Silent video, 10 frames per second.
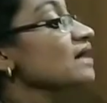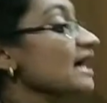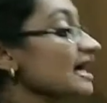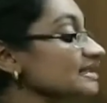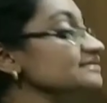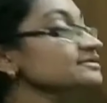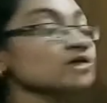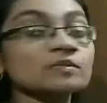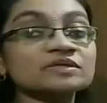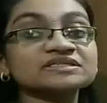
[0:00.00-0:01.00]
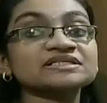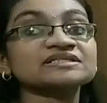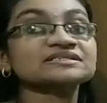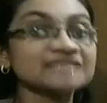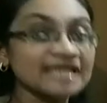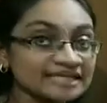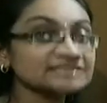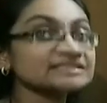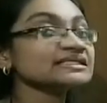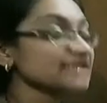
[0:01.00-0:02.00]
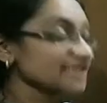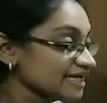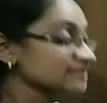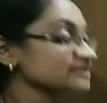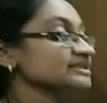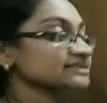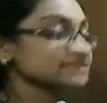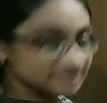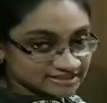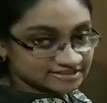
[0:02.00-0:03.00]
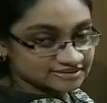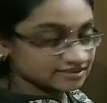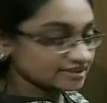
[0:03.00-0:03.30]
Halley's comet is 1986.